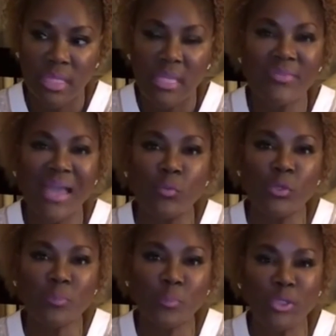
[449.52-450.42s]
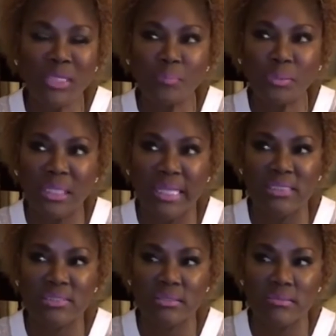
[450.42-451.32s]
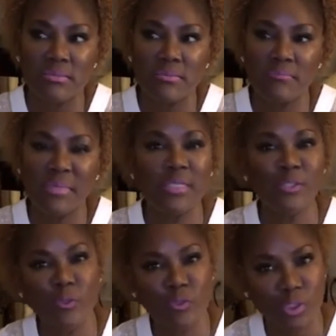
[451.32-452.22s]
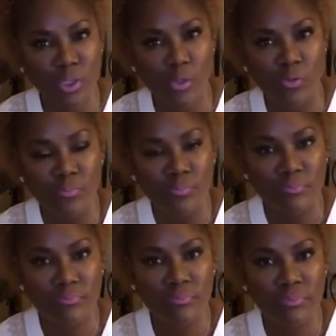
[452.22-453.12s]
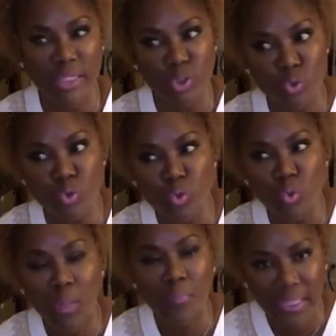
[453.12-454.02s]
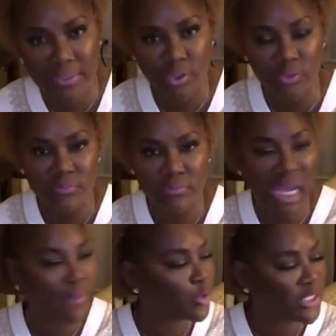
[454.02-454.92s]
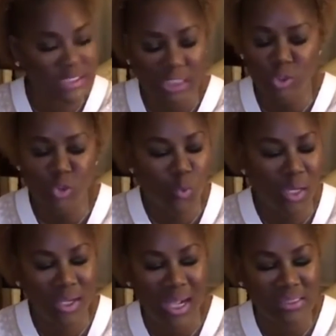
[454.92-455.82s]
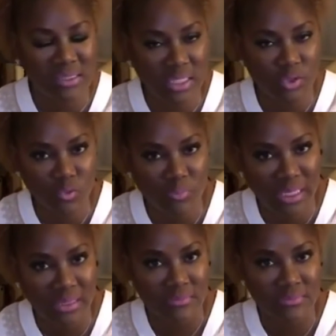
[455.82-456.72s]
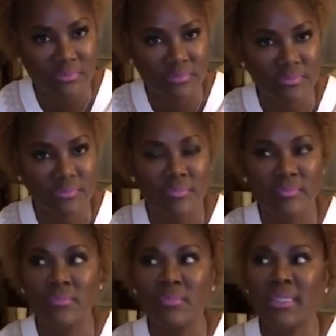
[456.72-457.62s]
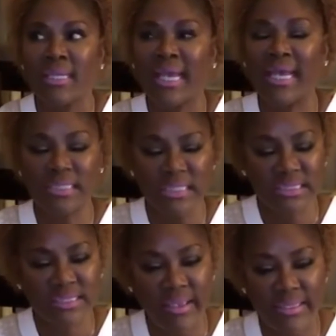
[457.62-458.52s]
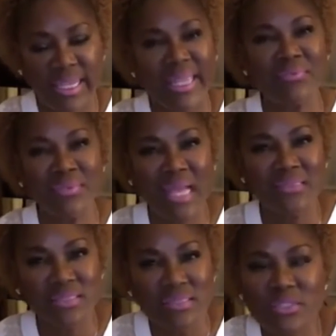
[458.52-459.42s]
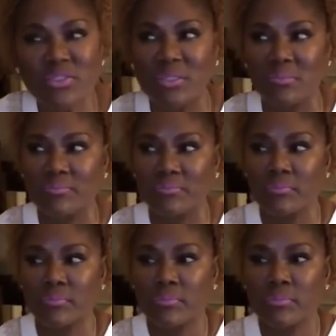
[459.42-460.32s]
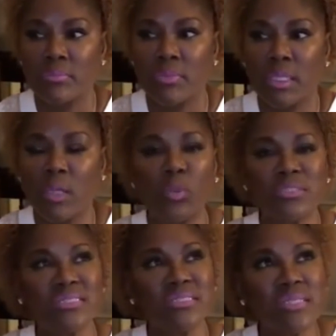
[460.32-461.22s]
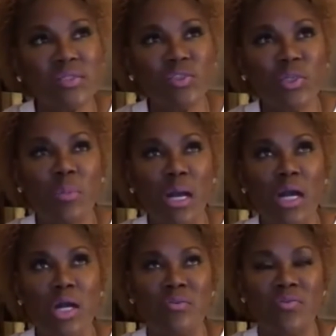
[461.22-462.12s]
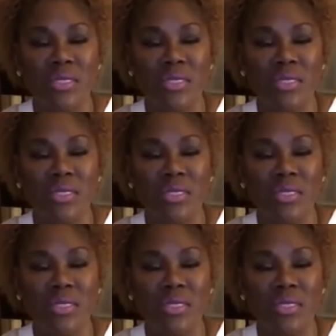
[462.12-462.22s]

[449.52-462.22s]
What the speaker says: that was put in place many years ago that you grew up under. I'm only telling you what God said to me. And he said in that system, it was a system of